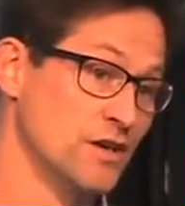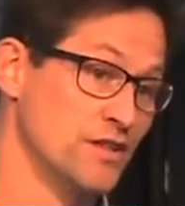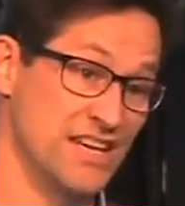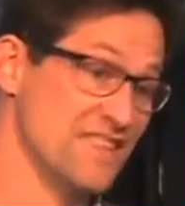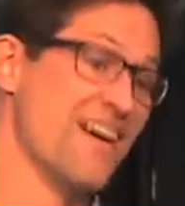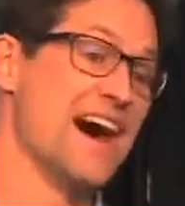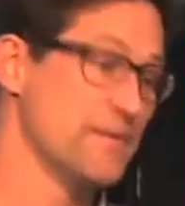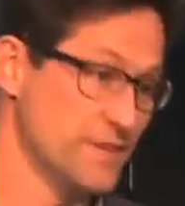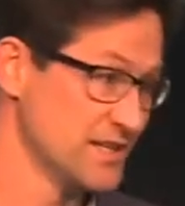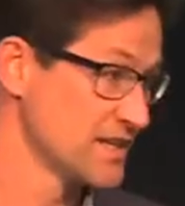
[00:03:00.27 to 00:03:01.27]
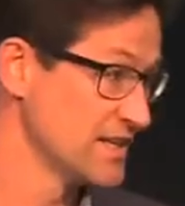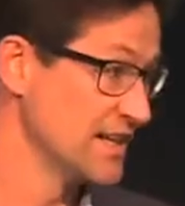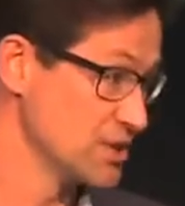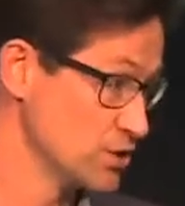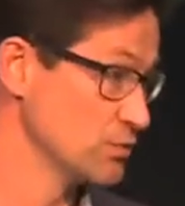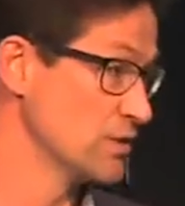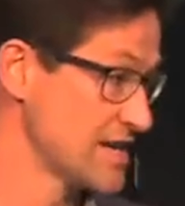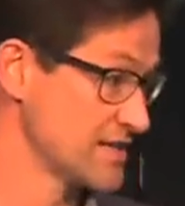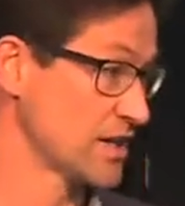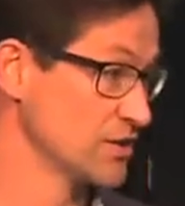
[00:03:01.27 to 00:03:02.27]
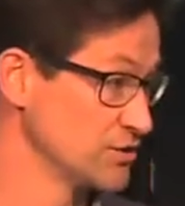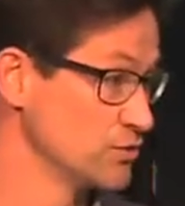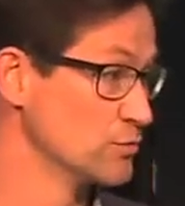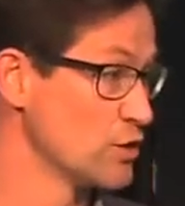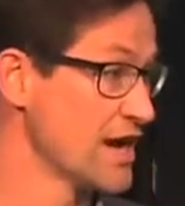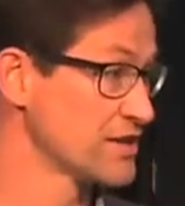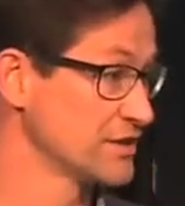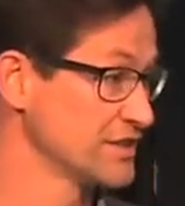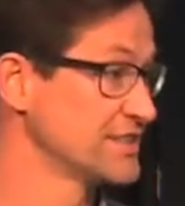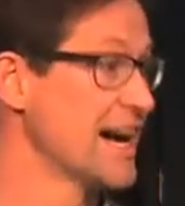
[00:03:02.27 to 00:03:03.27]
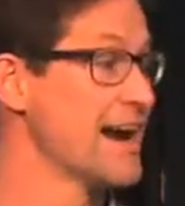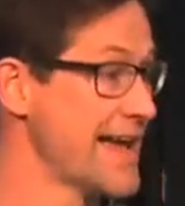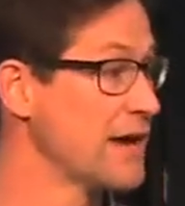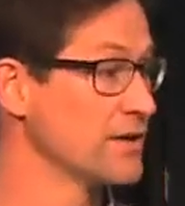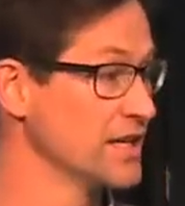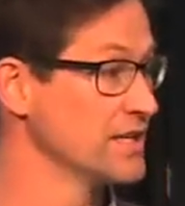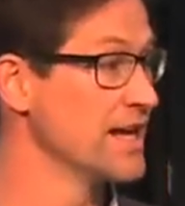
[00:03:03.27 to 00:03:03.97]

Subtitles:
the environment that you as a consumer actually start out in